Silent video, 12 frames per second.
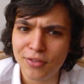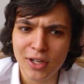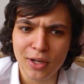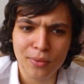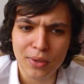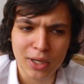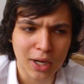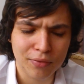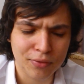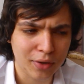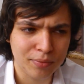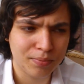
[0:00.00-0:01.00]
You know,
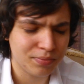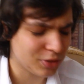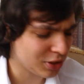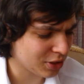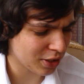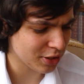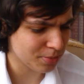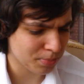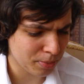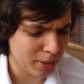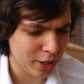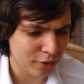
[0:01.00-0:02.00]
I'm starting to
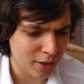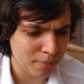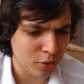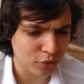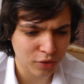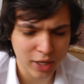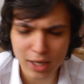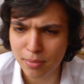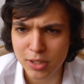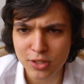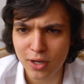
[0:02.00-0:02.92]
prepare a great box for him.